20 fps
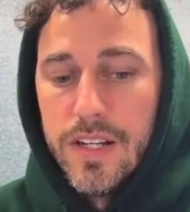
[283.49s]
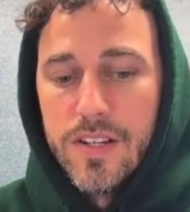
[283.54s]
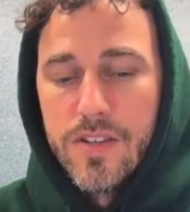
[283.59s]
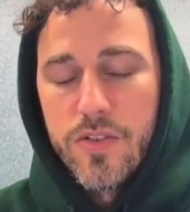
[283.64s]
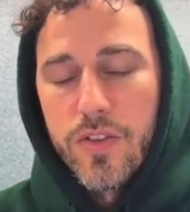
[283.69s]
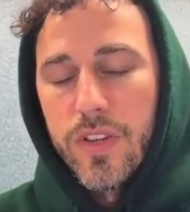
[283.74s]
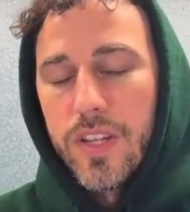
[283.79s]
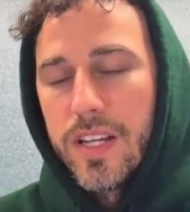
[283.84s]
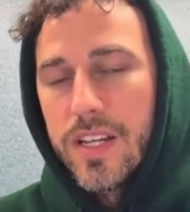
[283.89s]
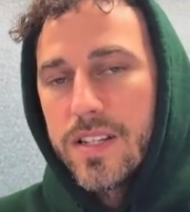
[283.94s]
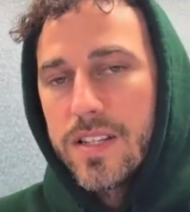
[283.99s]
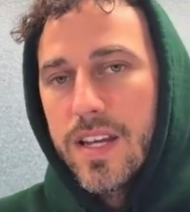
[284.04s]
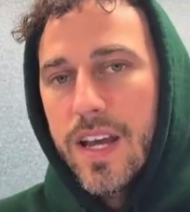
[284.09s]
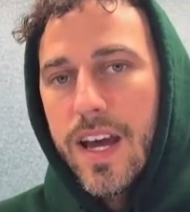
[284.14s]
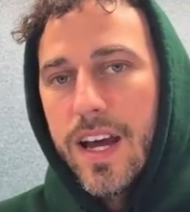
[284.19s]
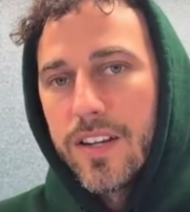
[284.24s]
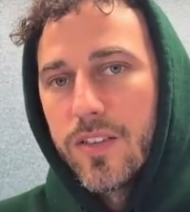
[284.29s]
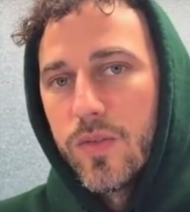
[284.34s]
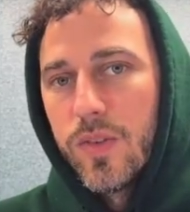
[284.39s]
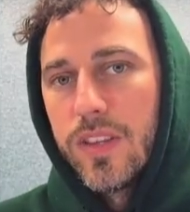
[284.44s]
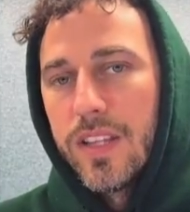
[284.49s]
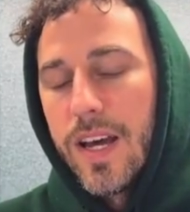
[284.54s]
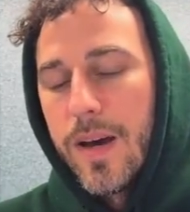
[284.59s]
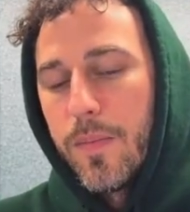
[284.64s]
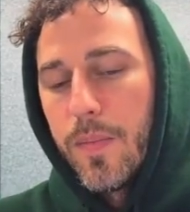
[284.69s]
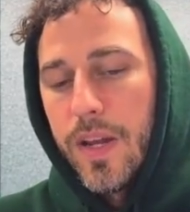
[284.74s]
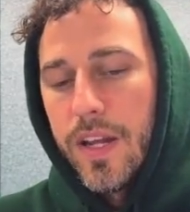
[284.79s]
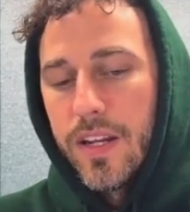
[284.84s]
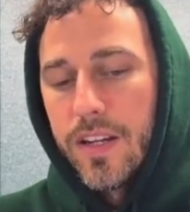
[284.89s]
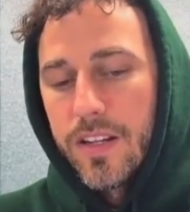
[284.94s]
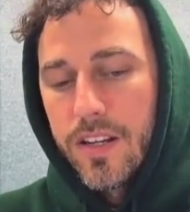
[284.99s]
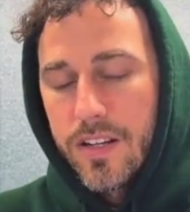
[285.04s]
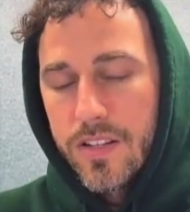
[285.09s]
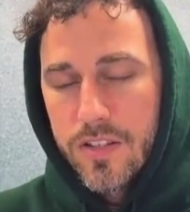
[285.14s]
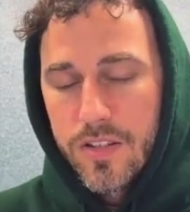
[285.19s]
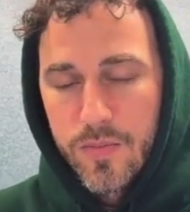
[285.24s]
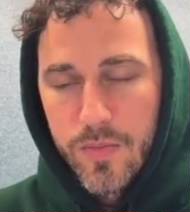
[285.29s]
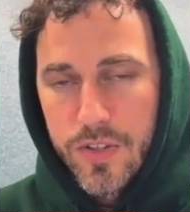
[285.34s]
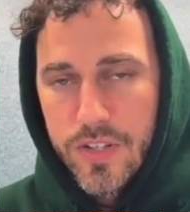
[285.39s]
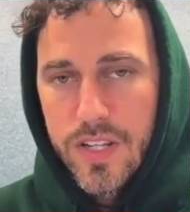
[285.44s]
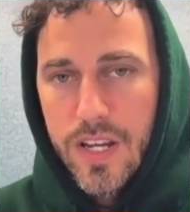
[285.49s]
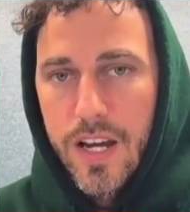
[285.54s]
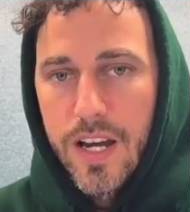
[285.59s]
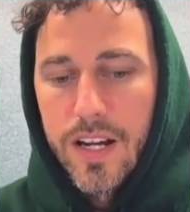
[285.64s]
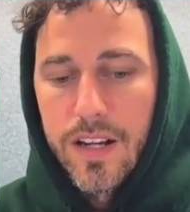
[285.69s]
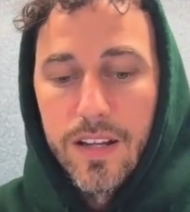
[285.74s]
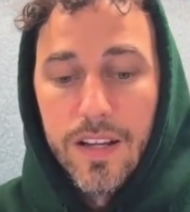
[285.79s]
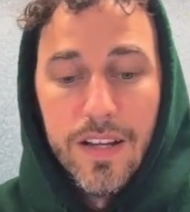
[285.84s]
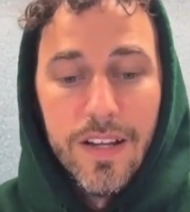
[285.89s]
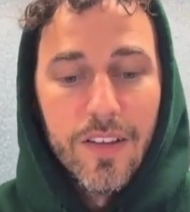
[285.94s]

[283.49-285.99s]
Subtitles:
So they get tagged with that paying customer tag.